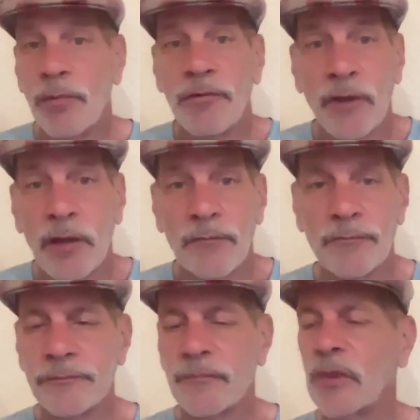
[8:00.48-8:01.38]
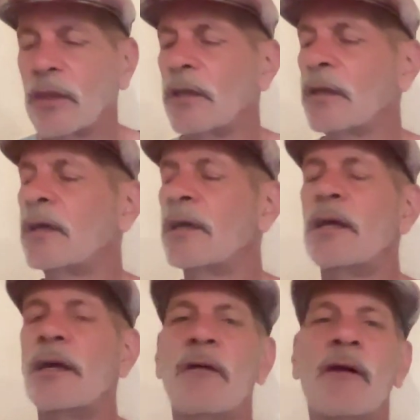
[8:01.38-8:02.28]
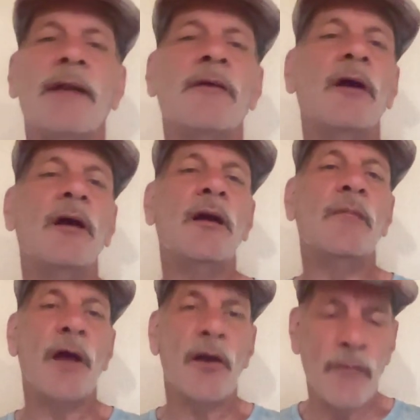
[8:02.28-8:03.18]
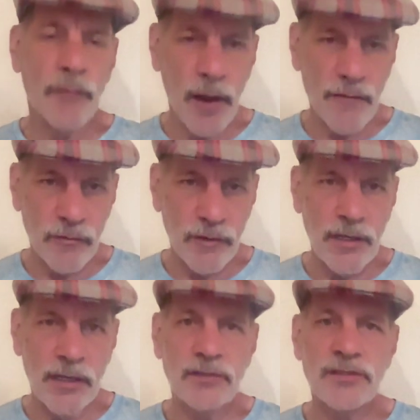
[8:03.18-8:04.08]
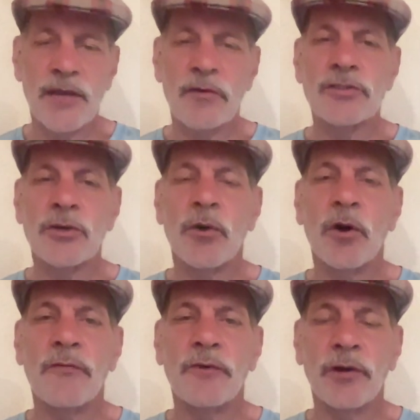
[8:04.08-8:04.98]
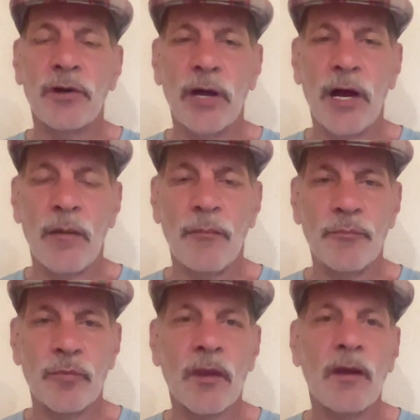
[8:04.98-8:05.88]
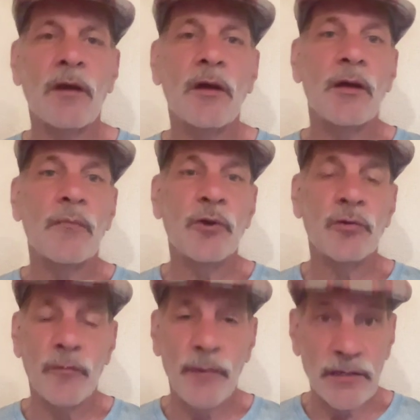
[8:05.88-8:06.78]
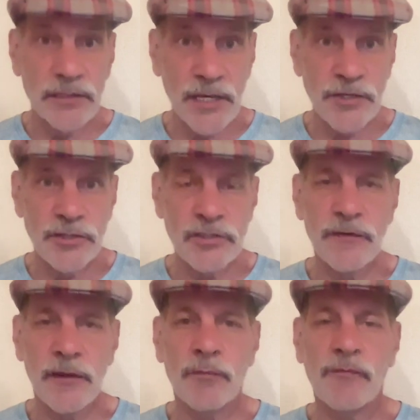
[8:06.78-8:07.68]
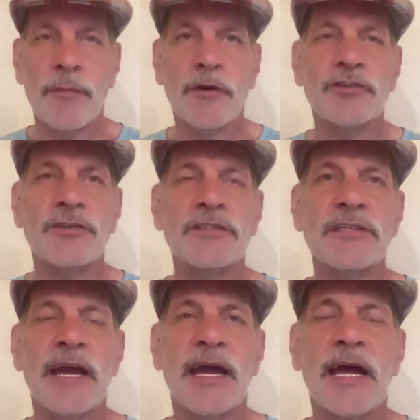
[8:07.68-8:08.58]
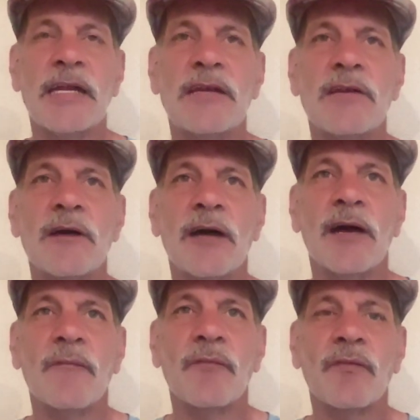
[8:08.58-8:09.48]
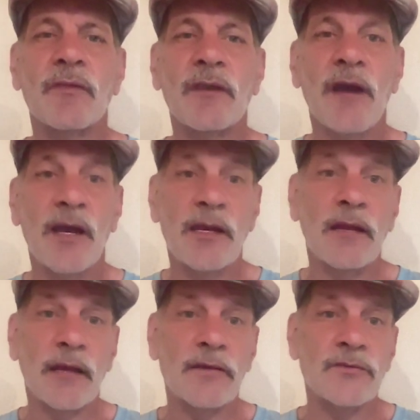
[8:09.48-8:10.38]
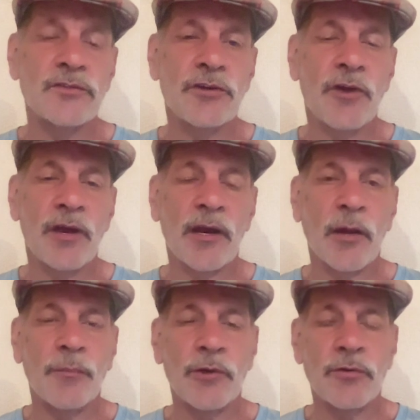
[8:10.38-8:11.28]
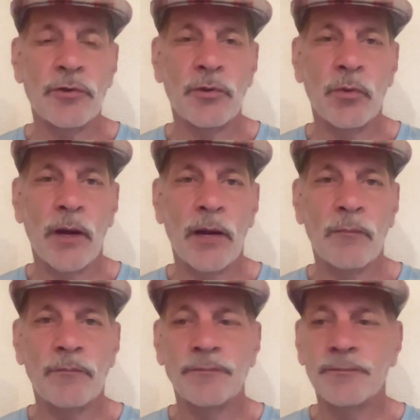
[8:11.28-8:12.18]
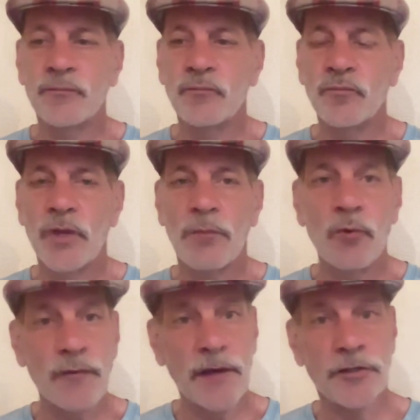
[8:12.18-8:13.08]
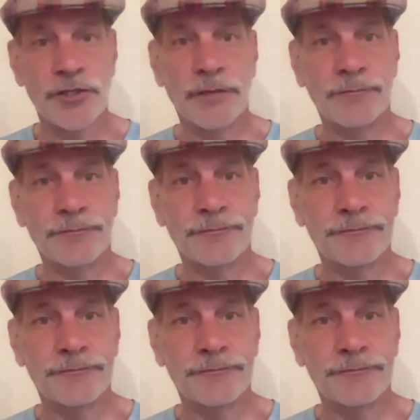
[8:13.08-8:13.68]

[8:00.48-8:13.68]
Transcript: I'll be fine. All right. Um, I offer private readings. I also offer um, beautiful meditations available for purchase and uh, and healings. You know, it can help you to um, move energy,